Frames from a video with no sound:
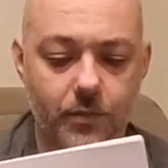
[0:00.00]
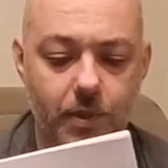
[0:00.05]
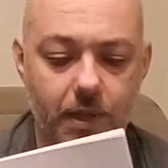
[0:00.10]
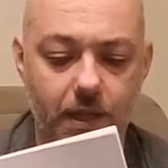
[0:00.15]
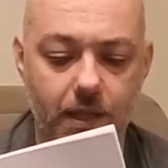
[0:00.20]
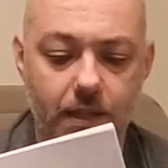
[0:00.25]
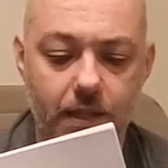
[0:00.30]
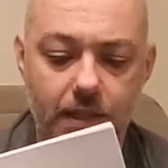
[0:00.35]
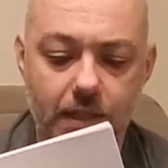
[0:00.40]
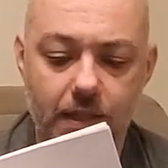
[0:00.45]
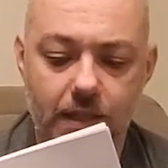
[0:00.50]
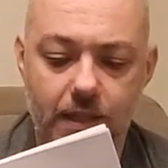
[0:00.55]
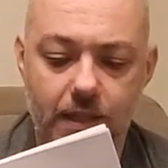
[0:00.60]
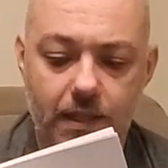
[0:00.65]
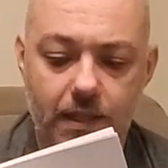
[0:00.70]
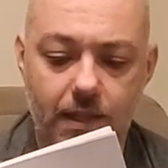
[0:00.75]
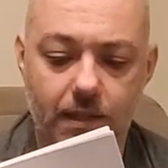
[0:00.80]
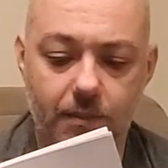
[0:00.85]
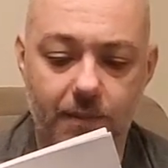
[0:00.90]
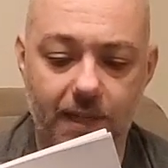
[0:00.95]
But
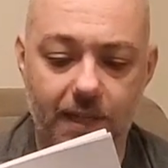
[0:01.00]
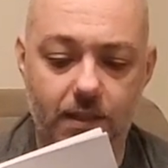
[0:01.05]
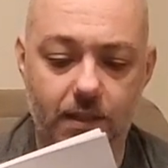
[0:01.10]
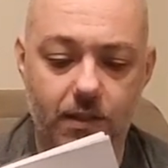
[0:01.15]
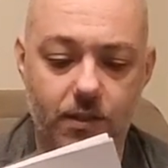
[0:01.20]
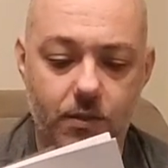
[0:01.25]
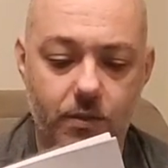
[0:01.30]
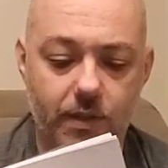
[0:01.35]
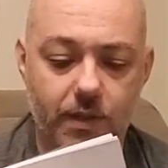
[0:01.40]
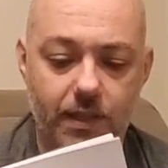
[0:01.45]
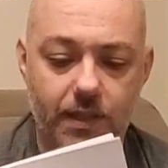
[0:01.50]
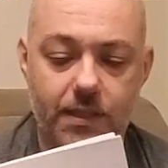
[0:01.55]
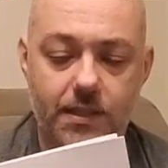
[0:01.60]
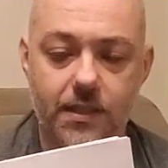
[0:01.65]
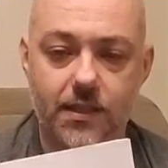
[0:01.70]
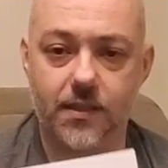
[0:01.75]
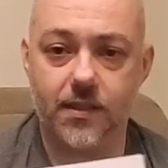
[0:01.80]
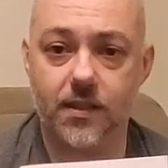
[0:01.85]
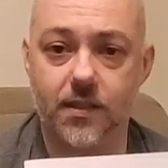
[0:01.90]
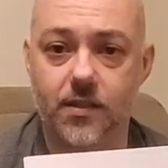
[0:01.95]
Nicholas
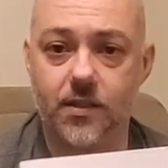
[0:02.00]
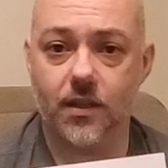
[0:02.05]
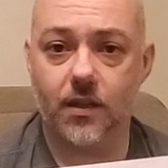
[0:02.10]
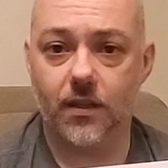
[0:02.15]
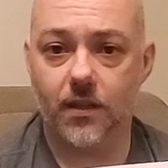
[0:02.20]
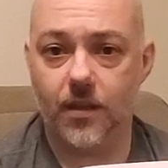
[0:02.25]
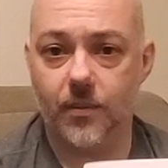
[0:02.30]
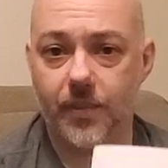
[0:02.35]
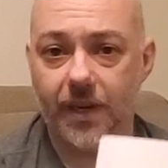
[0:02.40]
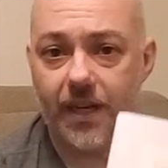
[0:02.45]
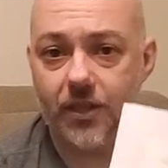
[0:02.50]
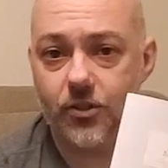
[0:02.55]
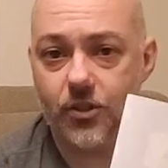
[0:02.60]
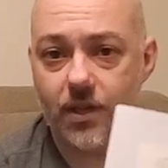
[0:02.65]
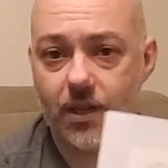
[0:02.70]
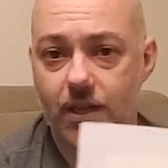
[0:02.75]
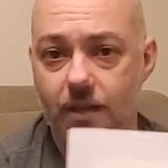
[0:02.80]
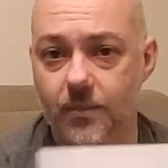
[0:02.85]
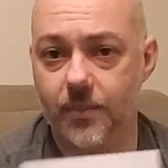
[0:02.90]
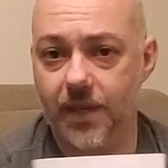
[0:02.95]
releases this all on
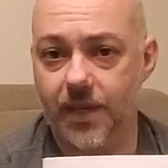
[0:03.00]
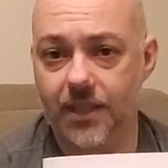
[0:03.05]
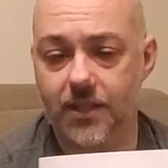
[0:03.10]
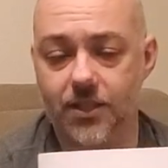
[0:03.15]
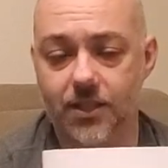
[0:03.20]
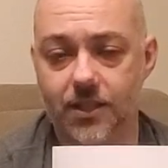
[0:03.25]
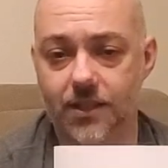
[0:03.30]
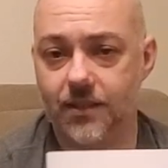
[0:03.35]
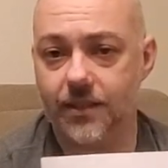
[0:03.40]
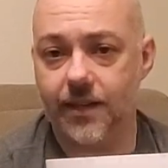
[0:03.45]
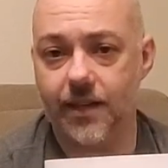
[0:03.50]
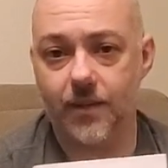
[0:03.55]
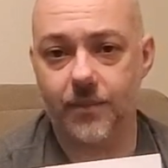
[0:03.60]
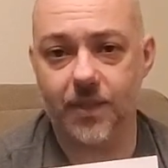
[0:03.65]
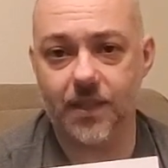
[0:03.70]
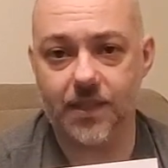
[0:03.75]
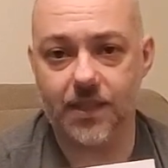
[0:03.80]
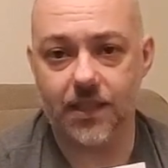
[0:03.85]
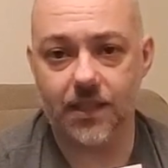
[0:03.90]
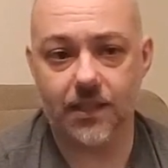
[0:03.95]
Patreon, a page at a time
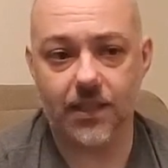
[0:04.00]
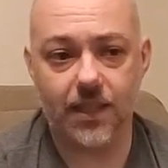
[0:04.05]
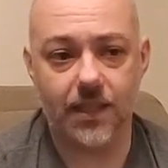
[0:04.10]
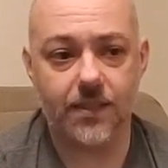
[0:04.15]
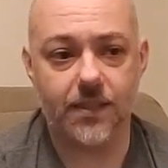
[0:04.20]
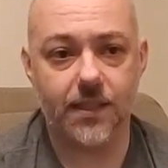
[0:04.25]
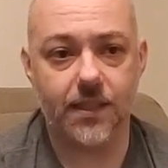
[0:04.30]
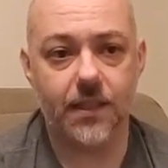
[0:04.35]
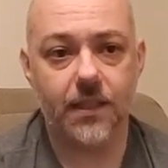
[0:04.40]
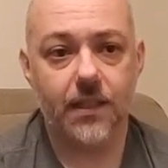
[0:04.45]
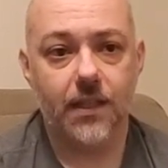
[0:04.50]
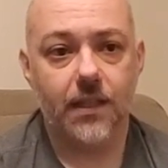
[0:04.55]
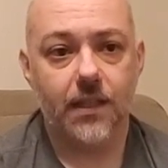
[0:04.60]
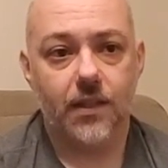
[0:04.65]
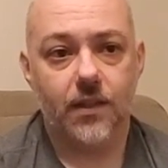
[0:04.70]
as he does it.